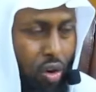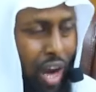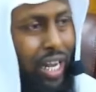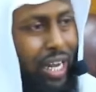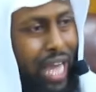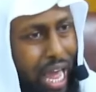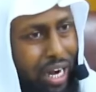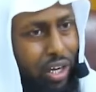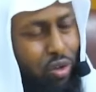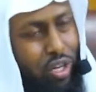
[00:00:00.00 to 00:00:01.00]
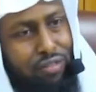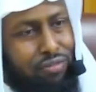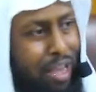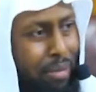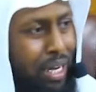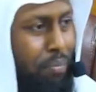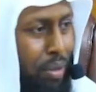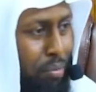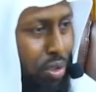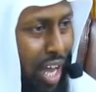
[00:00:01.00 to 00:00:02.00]
Crack a can and you can invite many
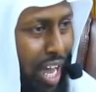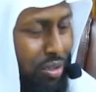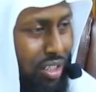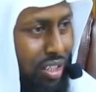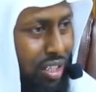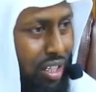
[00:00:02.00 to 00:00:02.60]
people in your house.